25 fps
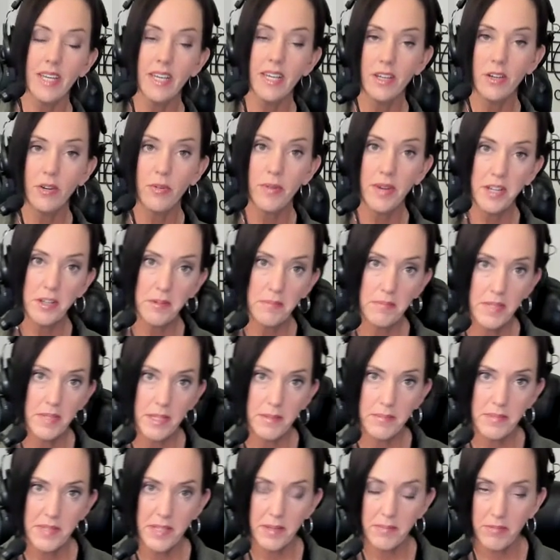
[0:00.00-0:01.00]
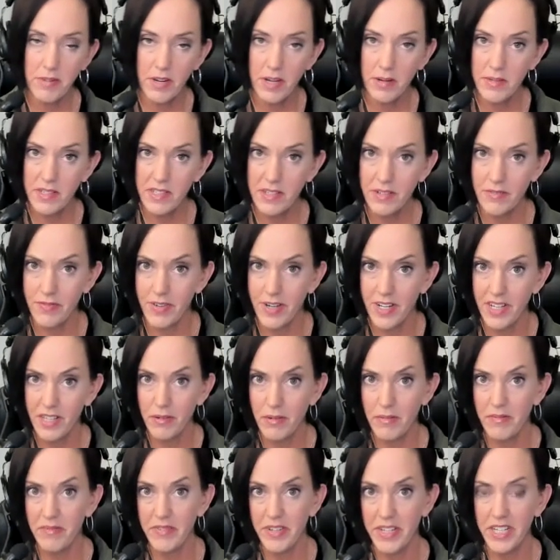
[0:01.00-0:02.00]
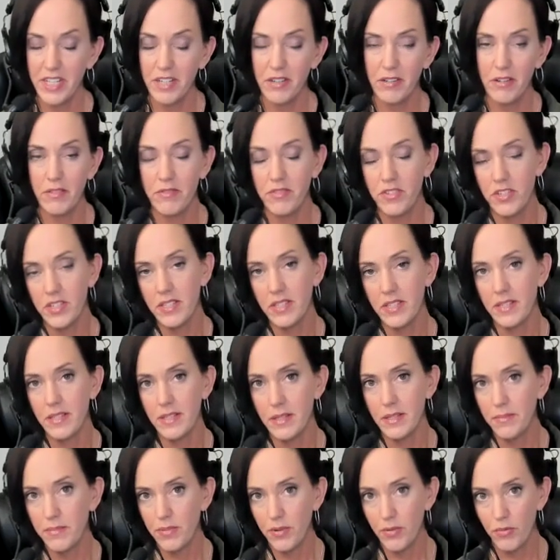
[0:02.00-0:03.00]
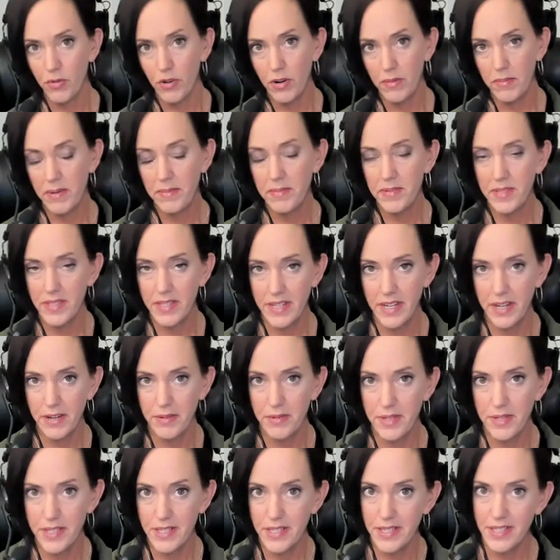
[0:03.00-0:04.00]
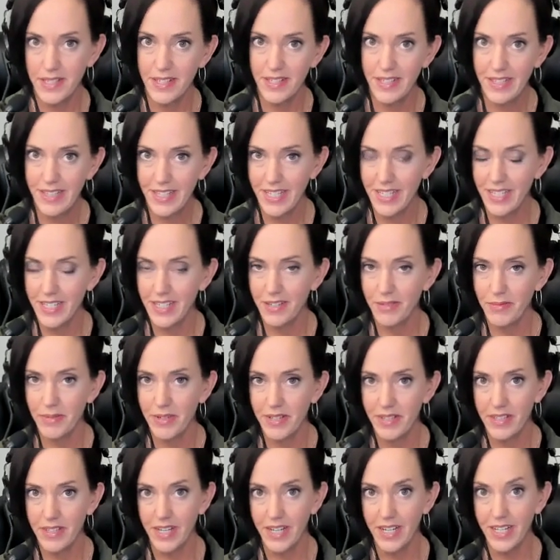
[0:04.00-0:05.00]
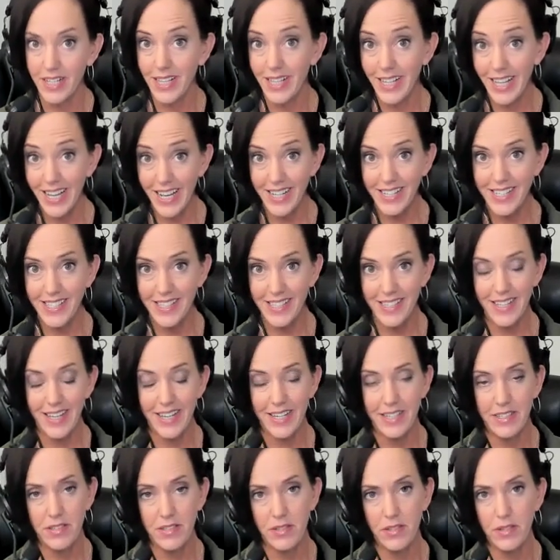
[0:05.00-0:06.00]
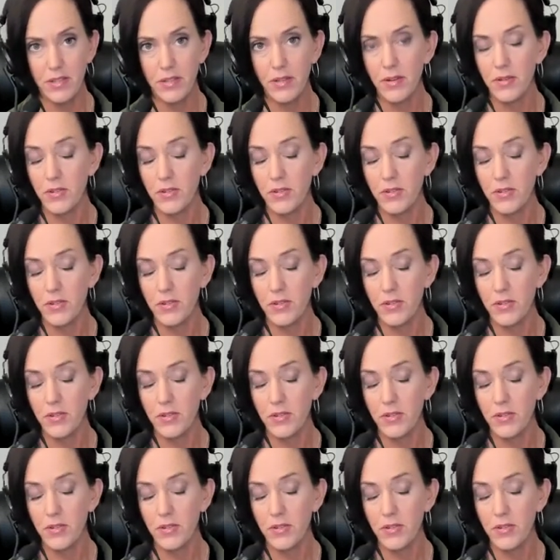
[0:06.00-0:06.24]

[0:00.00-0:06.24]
Hey, choir peeps, I promised a follow-up video of just the simple warm-ups that I was leading with a class last